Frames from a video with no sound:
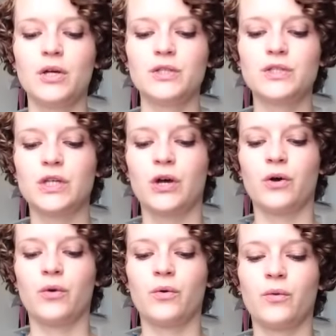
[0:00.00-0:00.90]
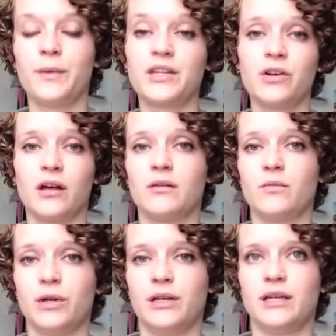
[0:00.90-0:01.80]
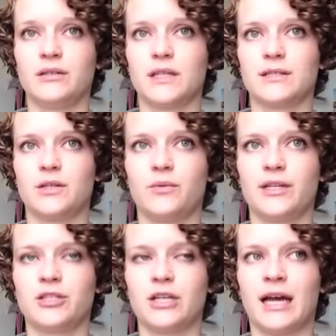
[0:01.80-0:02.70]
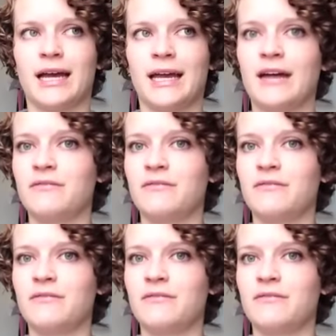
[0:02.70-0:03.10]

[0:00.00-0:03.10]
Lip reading: So, but they're not wood needles also, which I have